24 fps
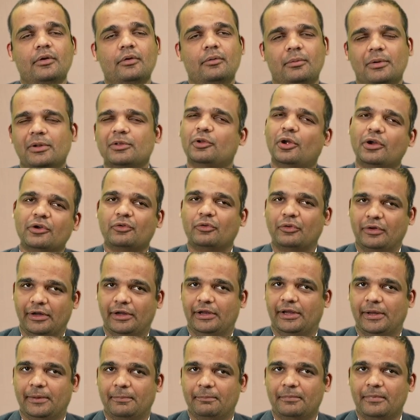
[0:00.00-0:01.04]
Well, not
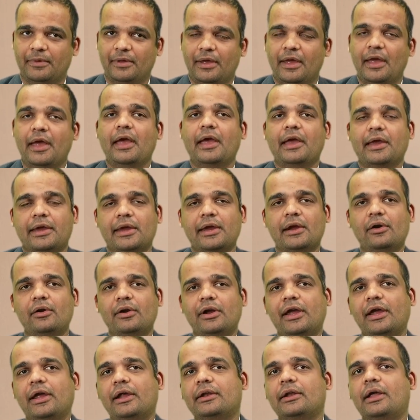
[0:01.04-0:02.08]
really. Here
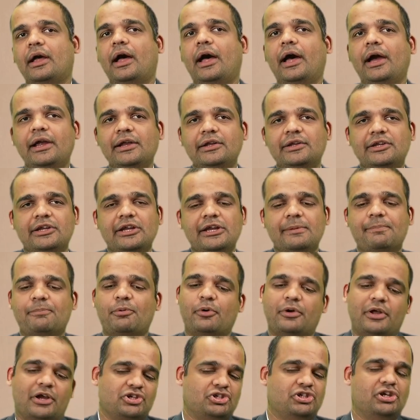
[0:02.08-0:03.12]
in IT
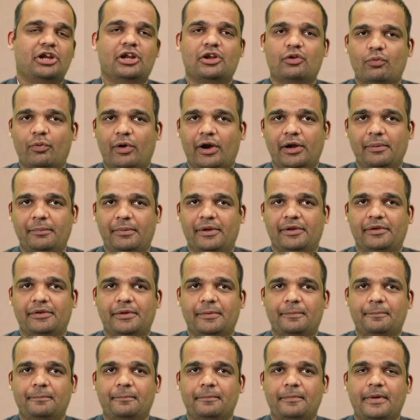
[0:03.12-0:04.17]
production environment,
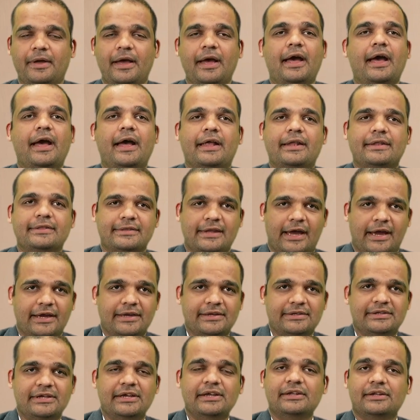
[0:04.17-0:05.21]

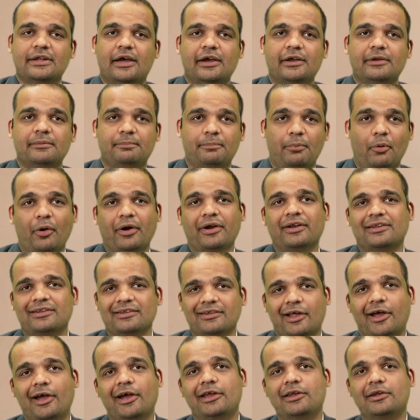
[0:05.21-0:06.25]

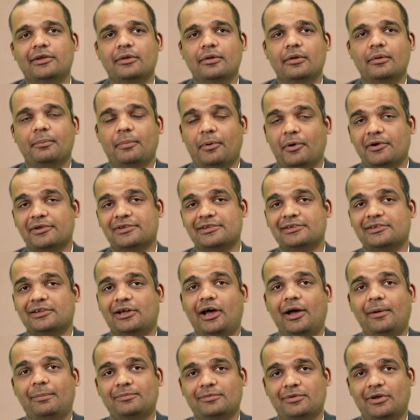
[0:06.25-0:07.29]
99.9%
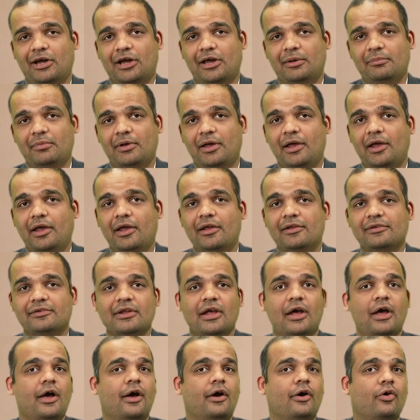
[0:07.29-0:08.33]
uptime is
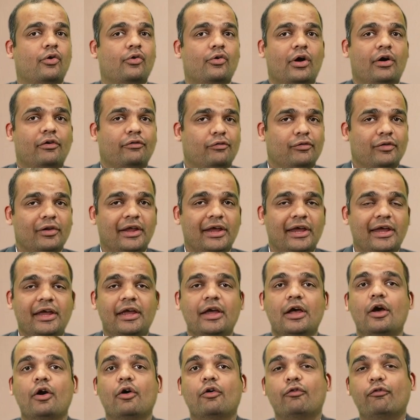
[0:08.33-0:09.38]
roughly
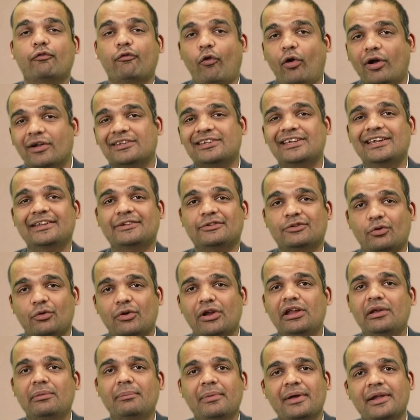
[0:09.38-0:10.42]

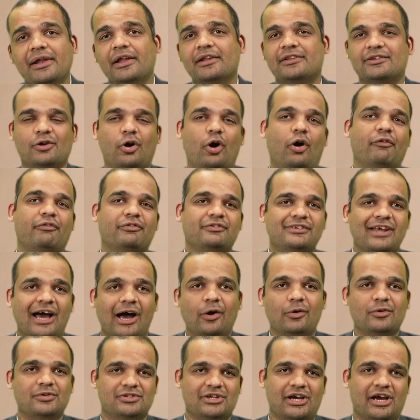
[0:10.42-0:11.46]
43 minutes of
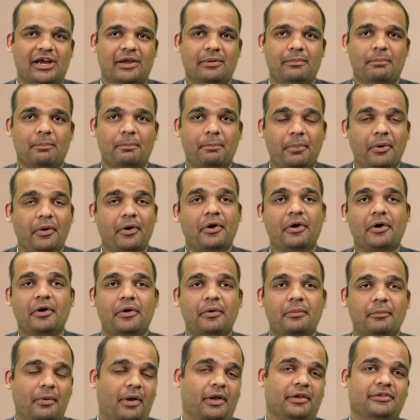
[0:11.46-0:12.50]
downtime per
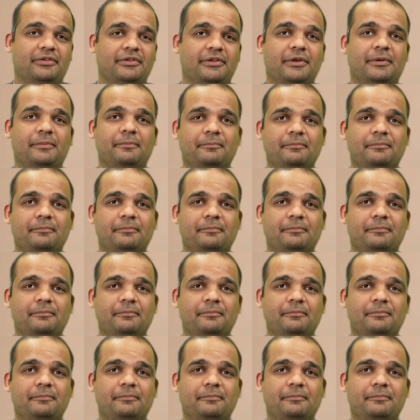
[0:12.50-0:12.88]
month.